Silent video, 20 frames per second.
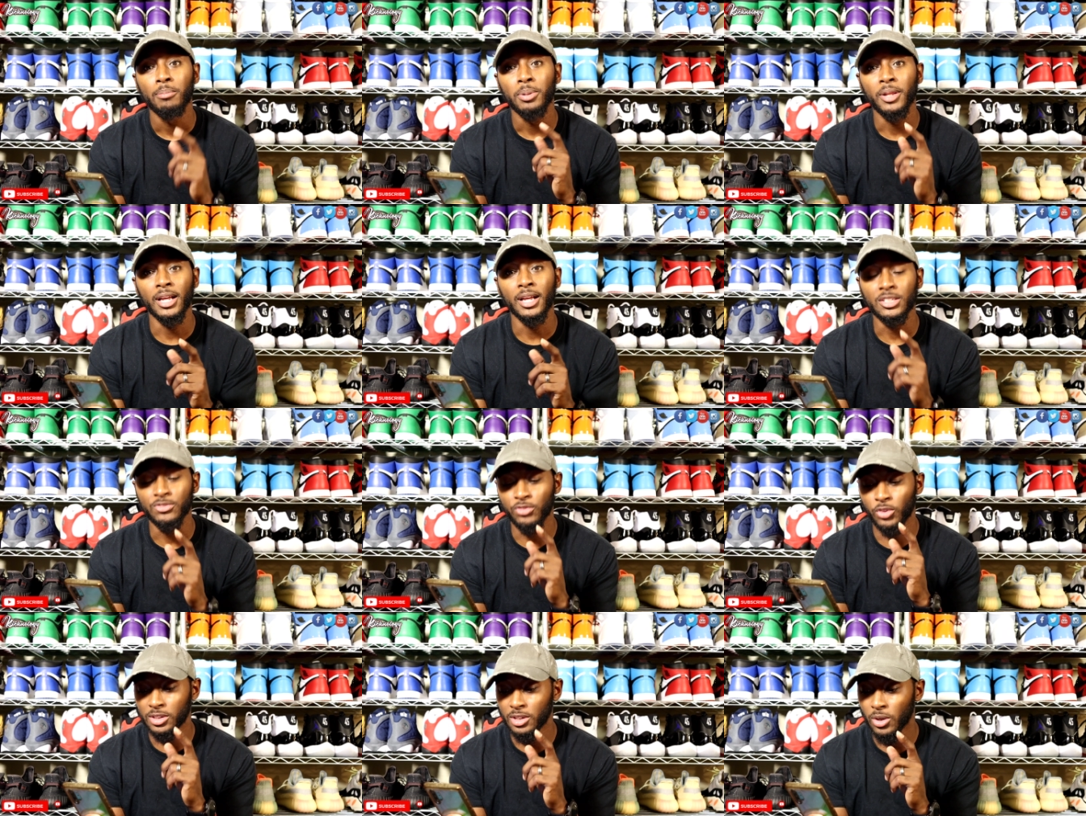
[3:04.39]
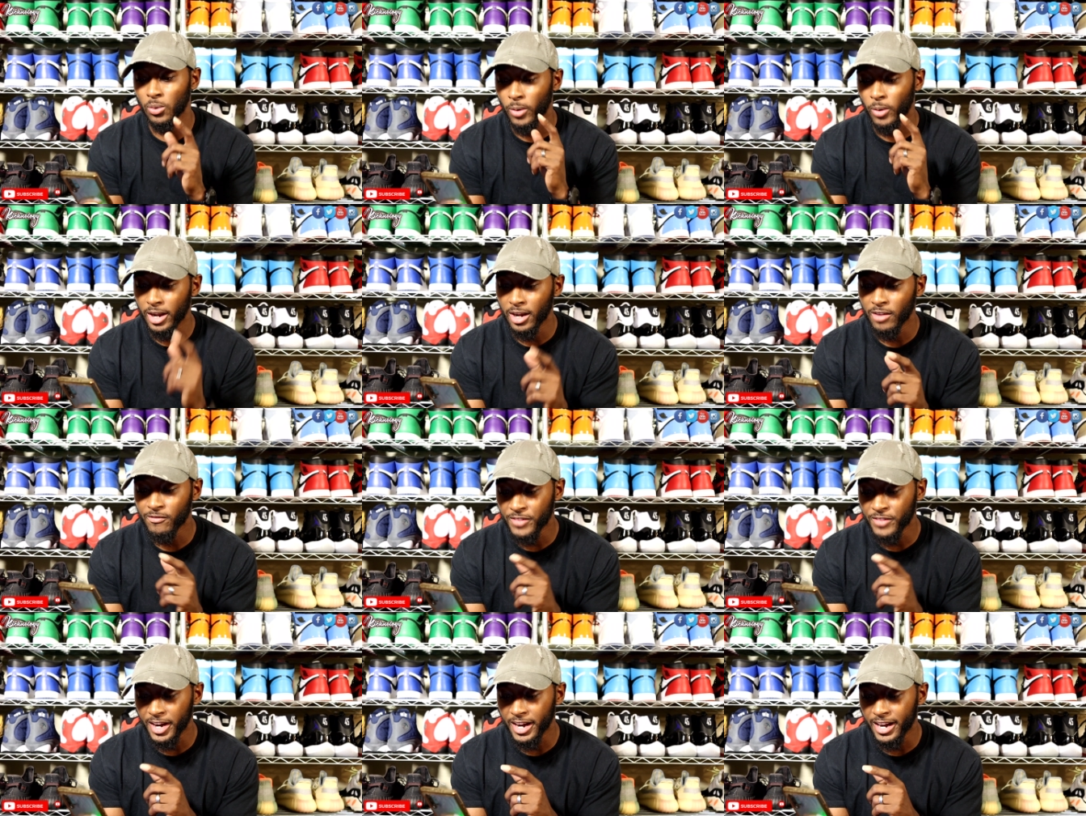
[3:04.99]
Plans for your
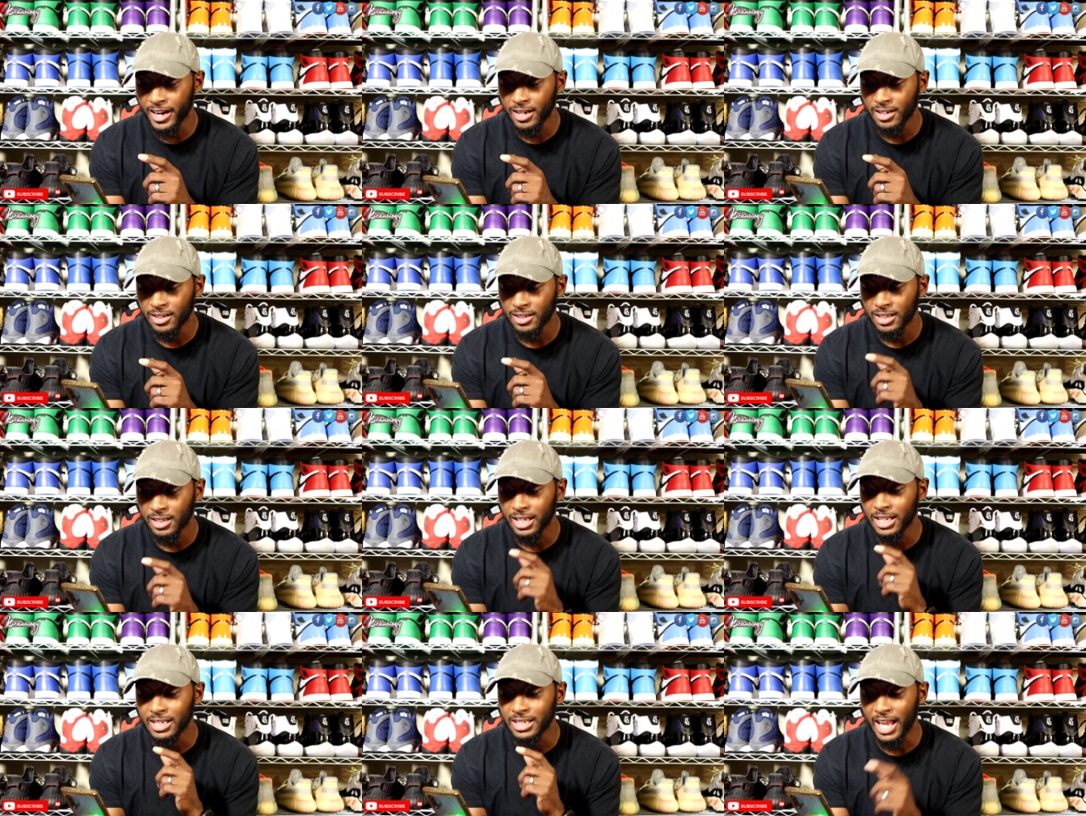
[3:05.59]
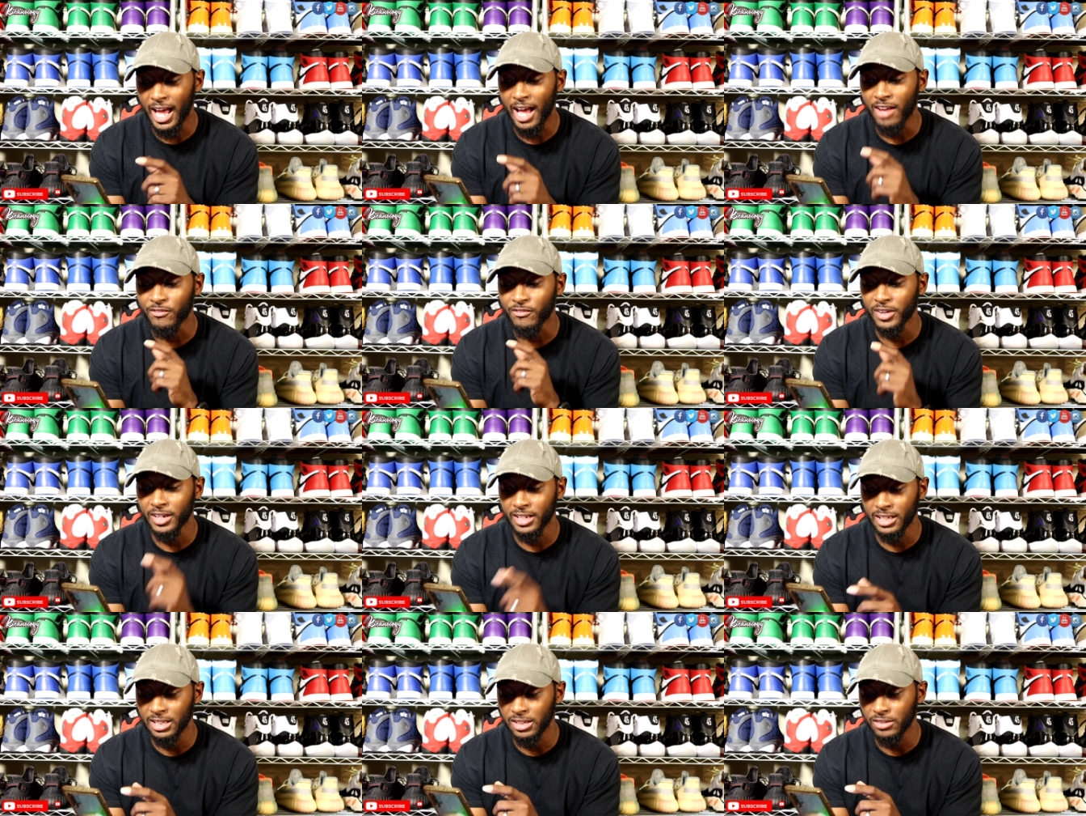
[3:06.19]
welfare and not
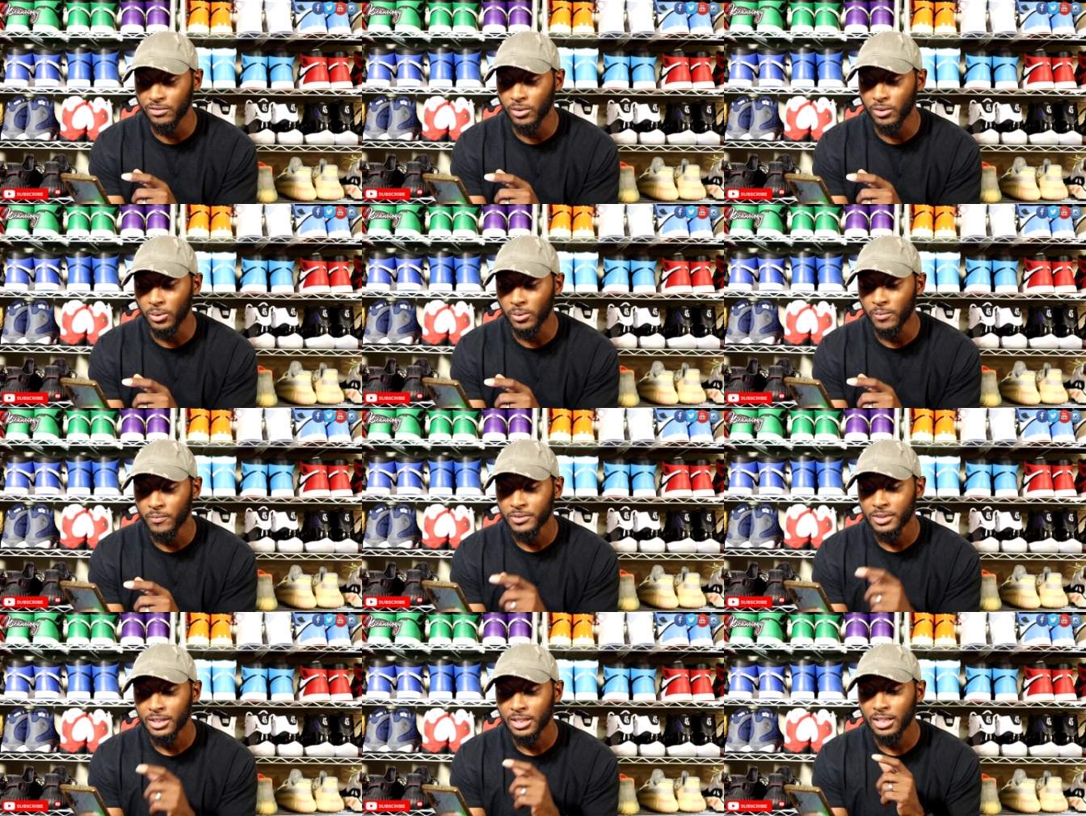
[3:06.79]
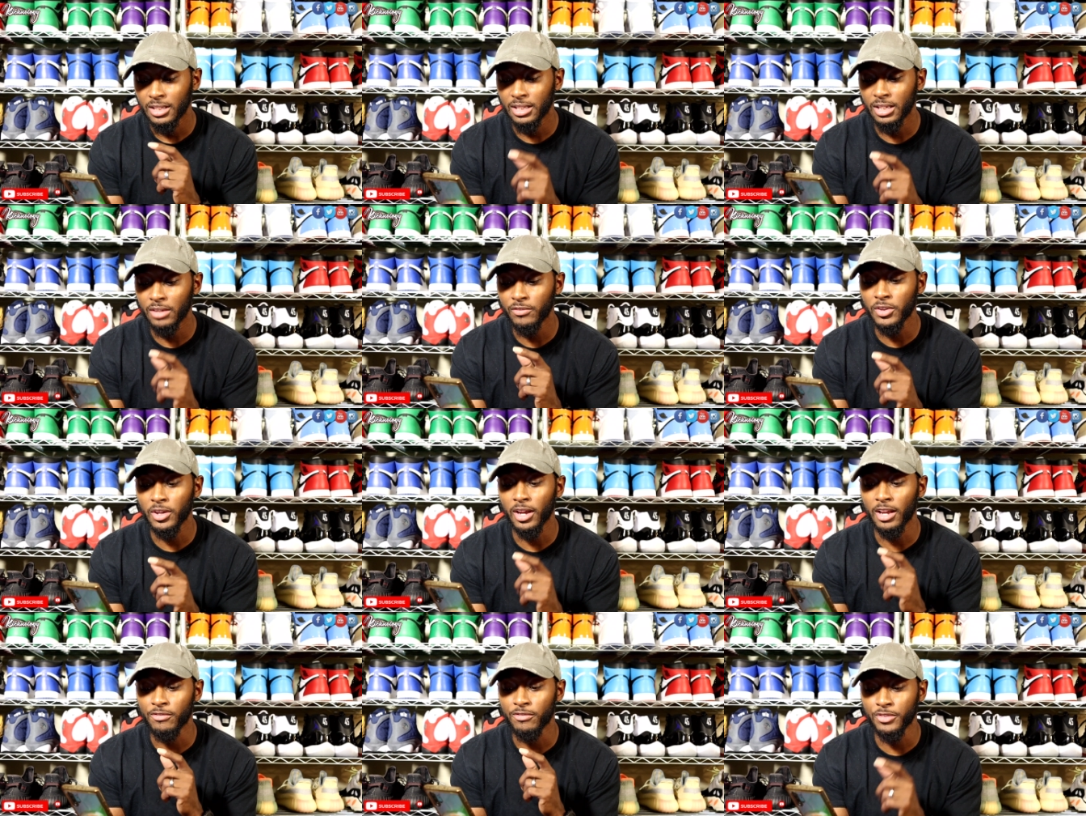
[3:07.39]
for evil.
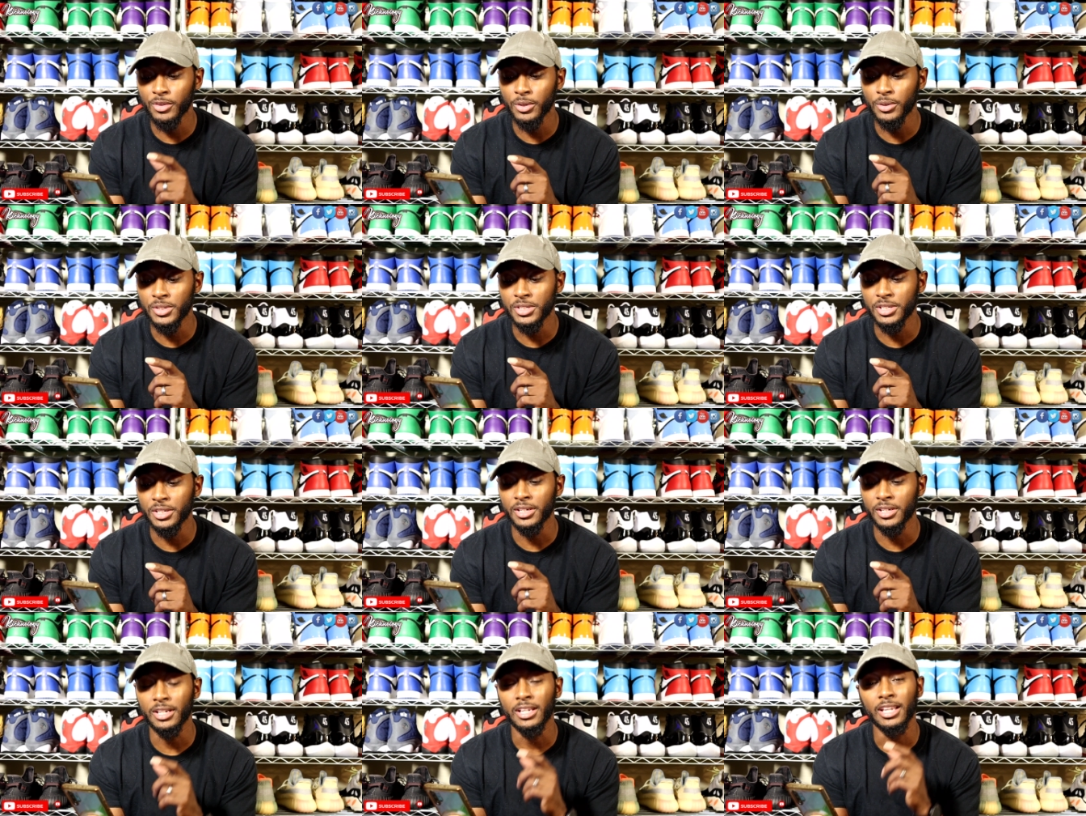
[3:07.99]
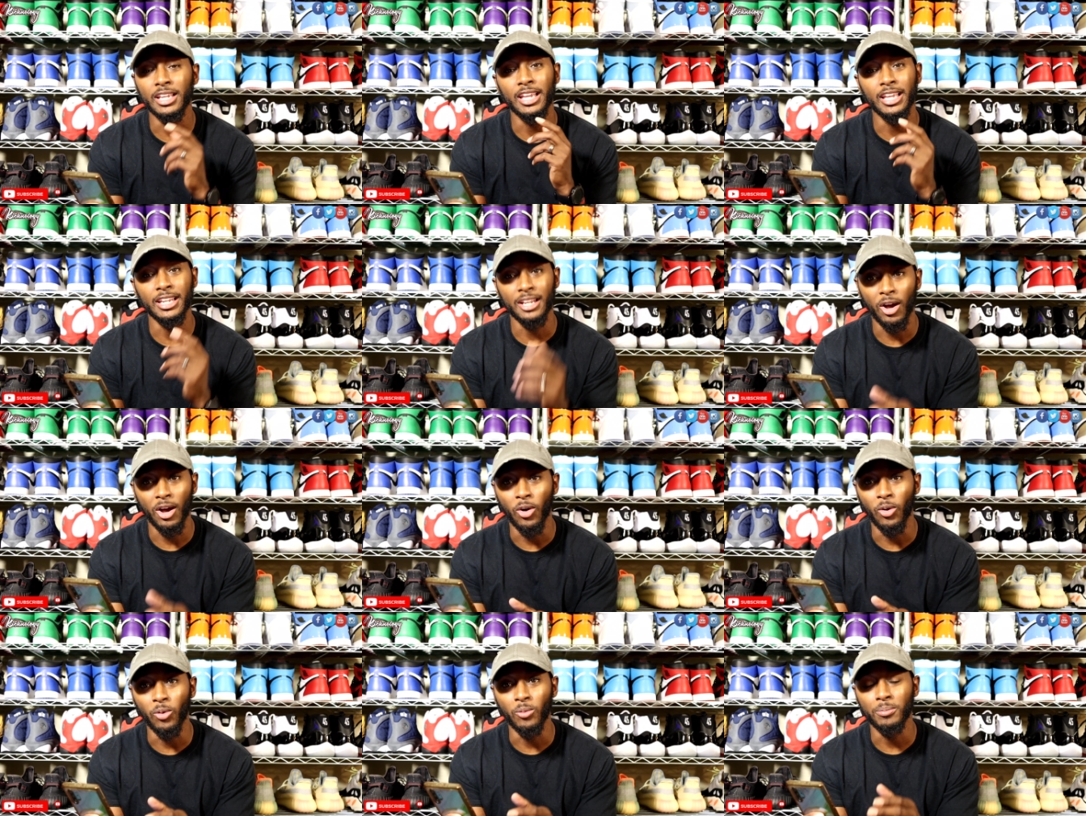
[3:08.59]
Give you a future
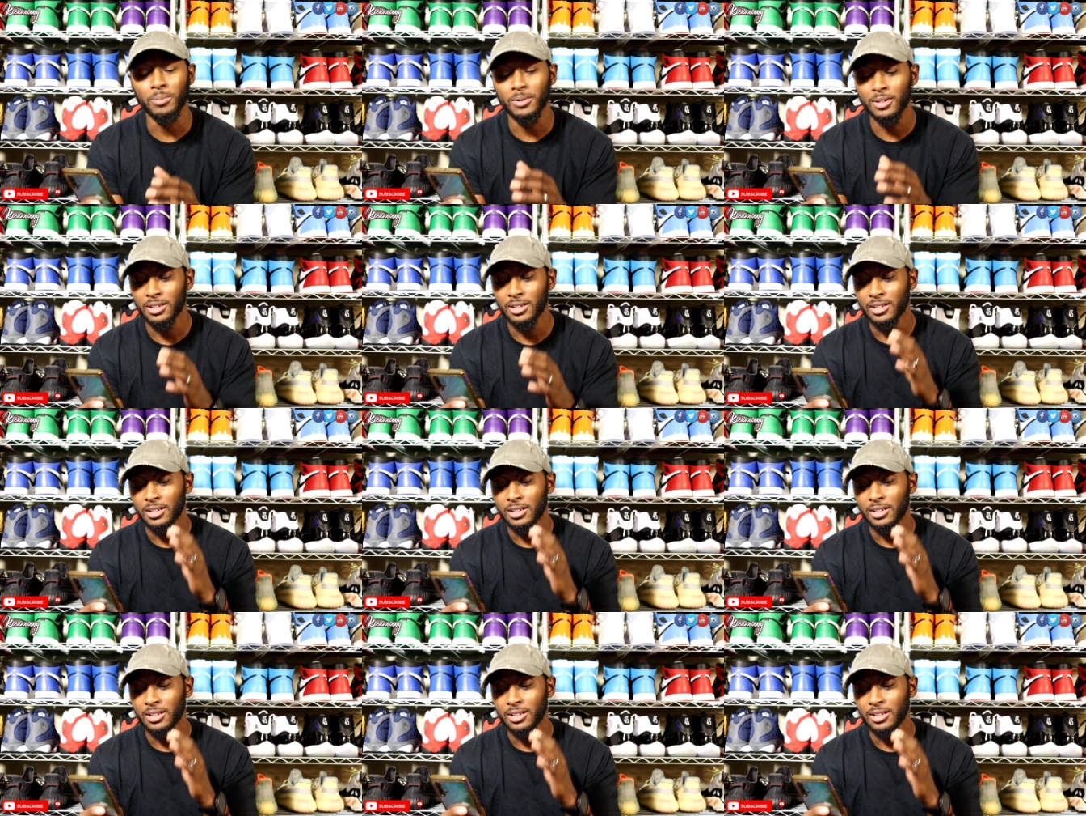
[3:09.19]
and hope.